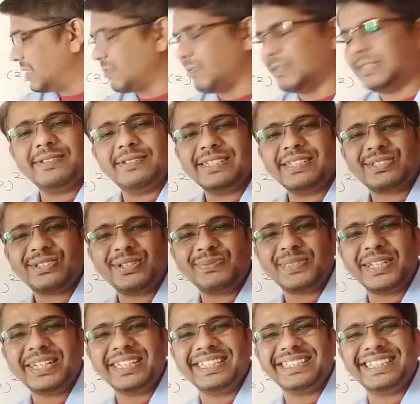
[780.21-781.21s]
Separate the
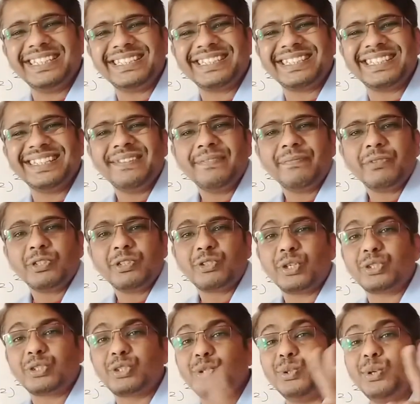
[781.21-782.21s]
units place from the rest
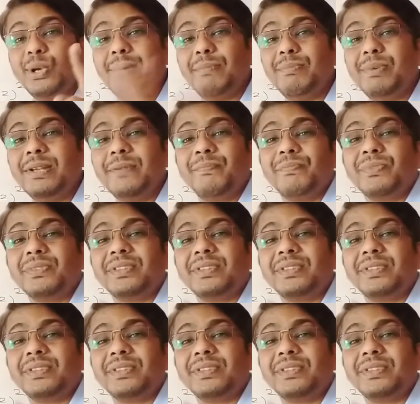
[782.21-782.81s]
of the digits.